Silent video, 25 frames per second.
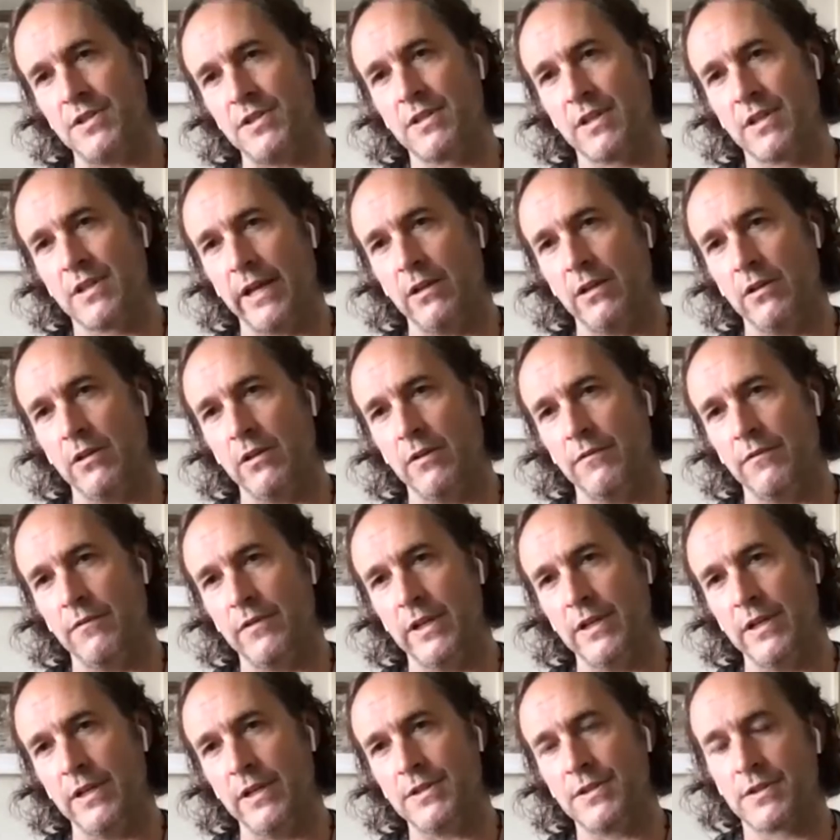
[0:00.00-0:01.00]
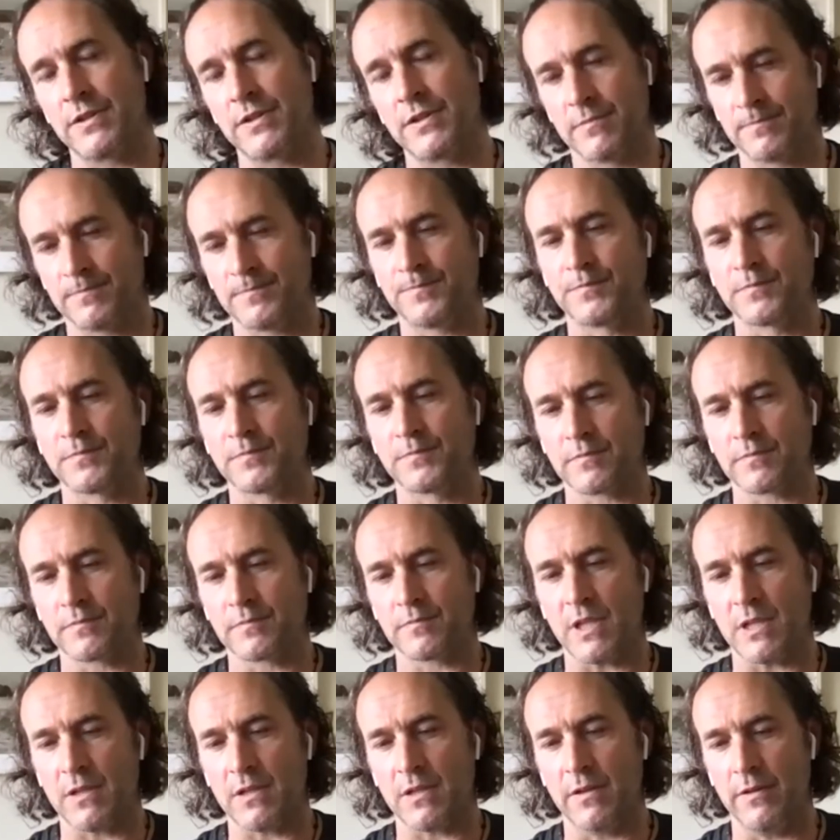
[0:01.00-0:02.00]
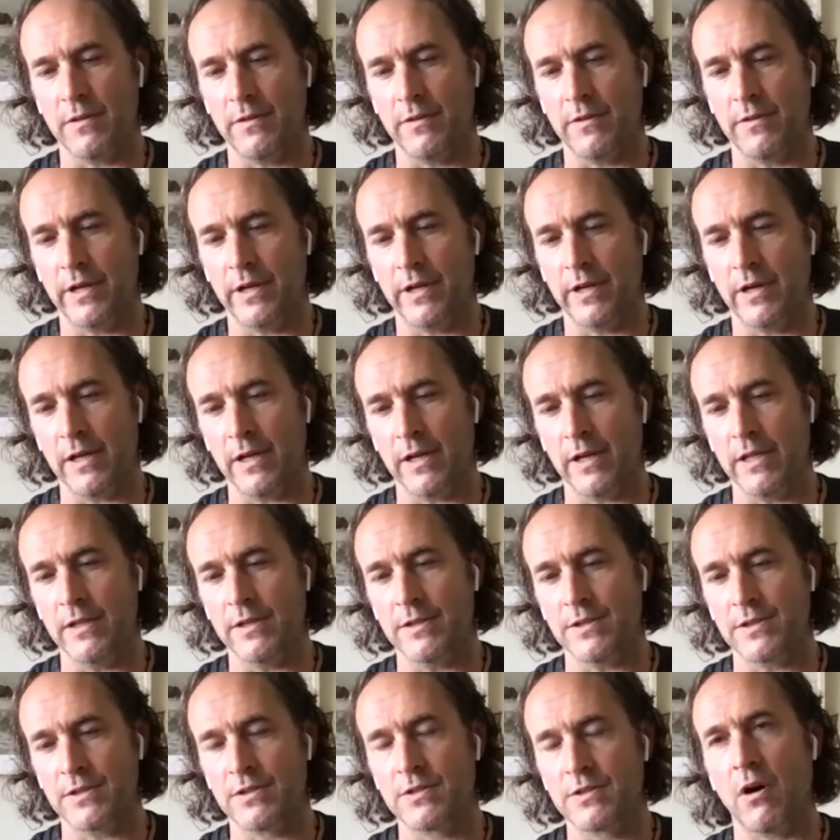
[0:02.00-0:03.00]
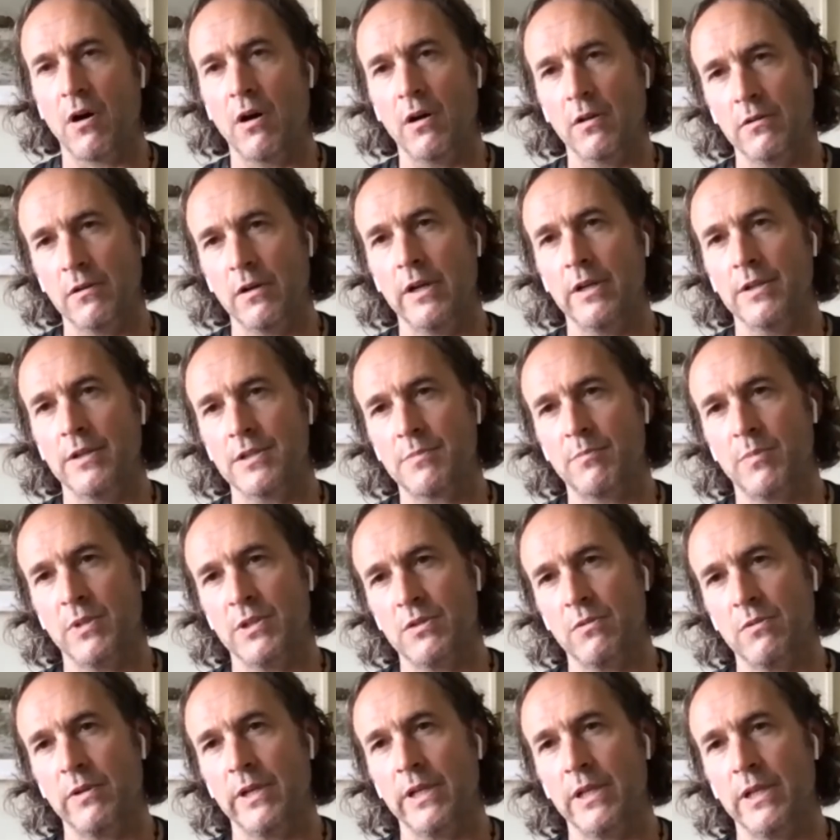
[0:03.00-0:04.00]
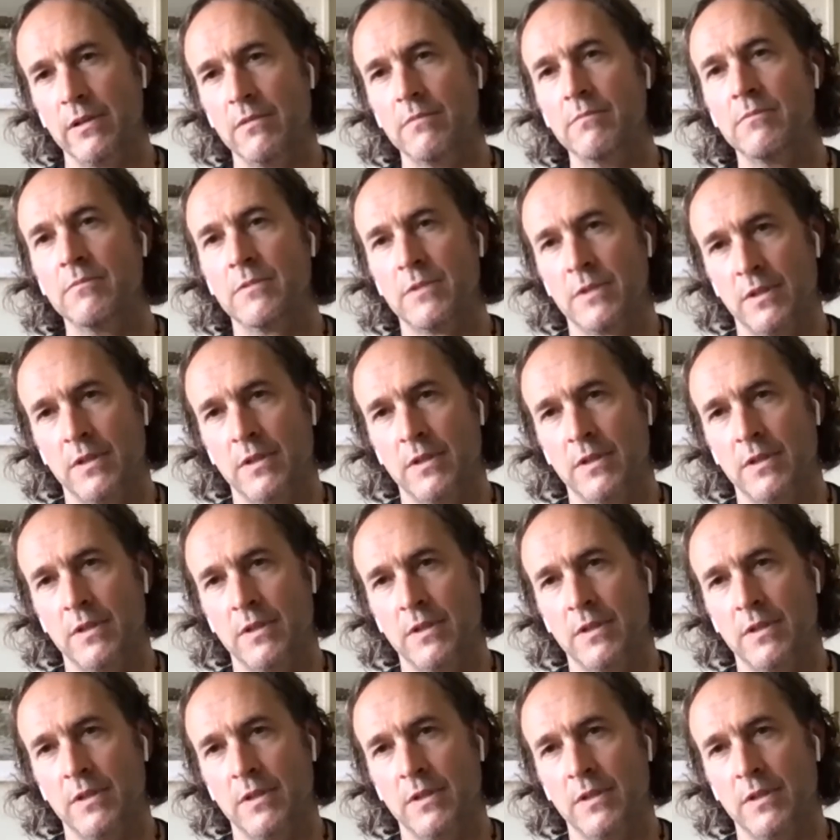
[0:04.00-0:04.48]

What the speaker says: at the scale of this, there is tolerance between